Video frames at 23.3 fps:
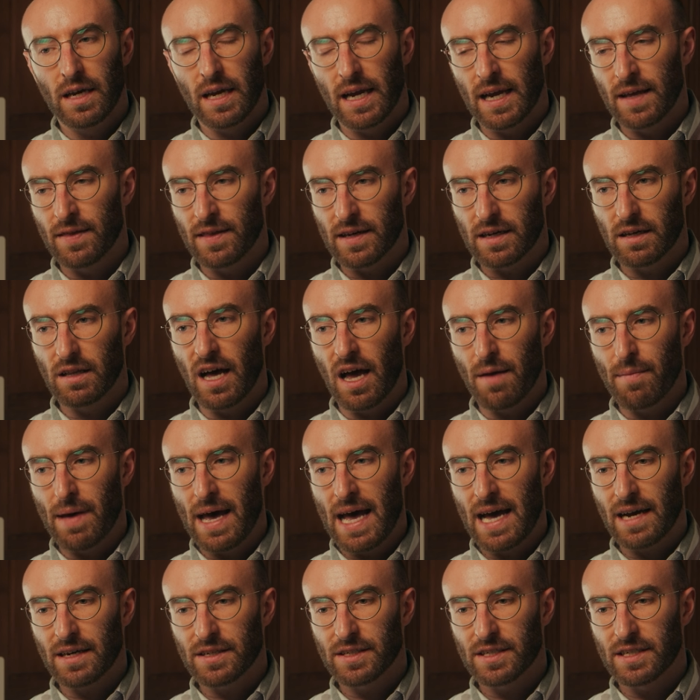in the
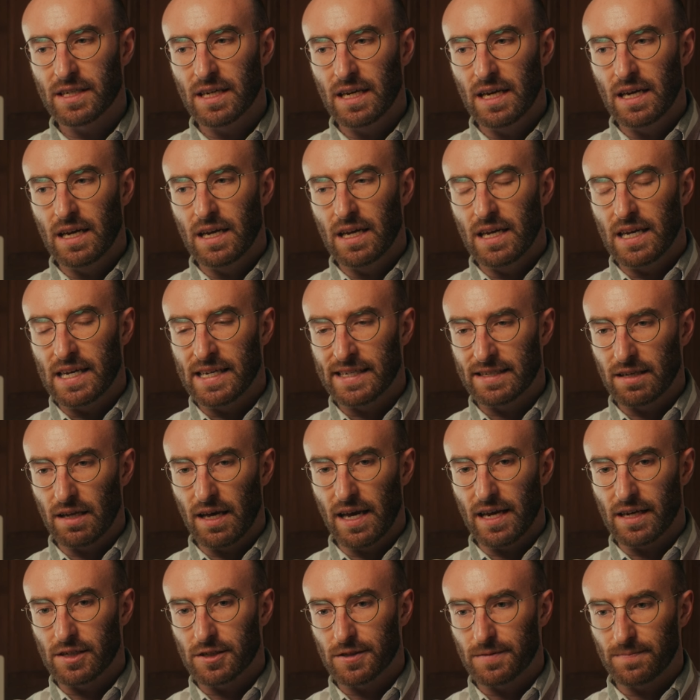climax is
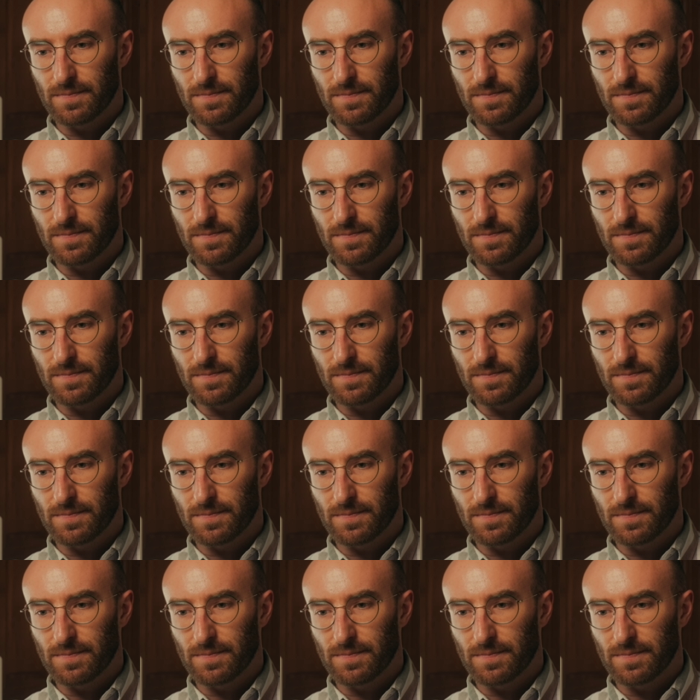like,